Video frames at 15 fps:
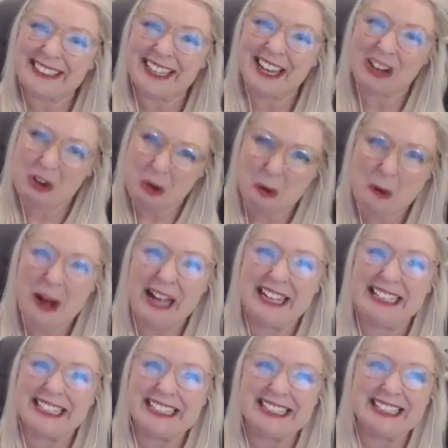and
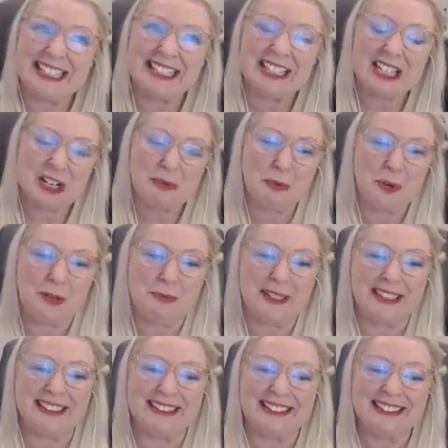quiet and keep
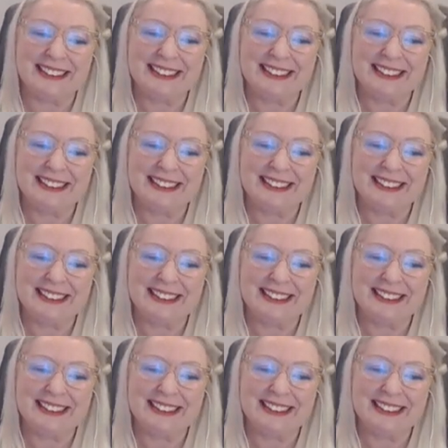women